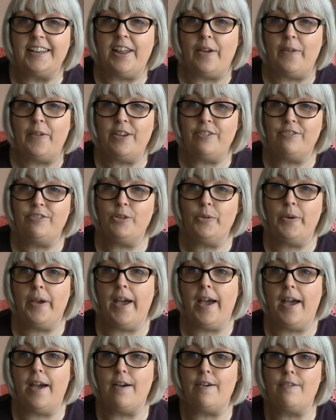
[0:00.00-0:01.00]
Now, if you
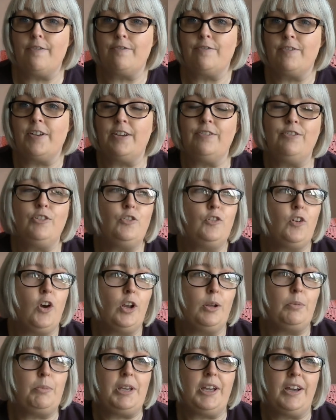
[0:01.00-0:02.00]
have, if you
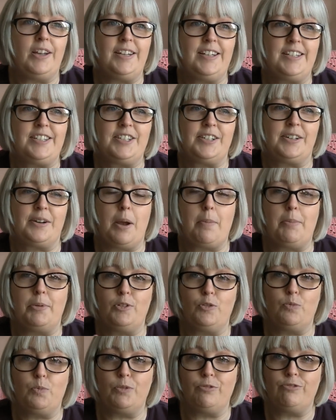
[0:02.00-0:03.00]
follow me on Instagram and
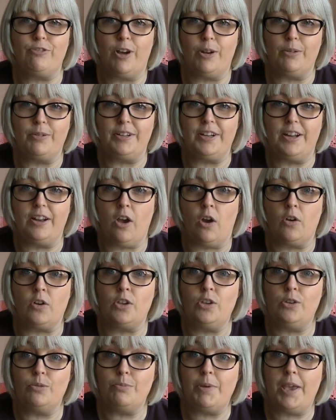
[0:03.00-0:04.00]
you've been following along,
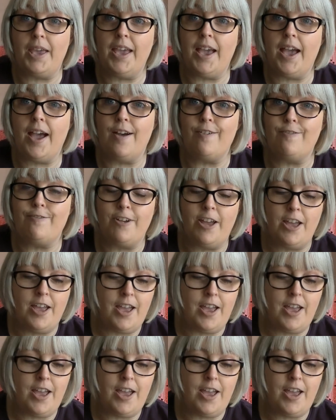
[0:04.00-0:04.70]
you may have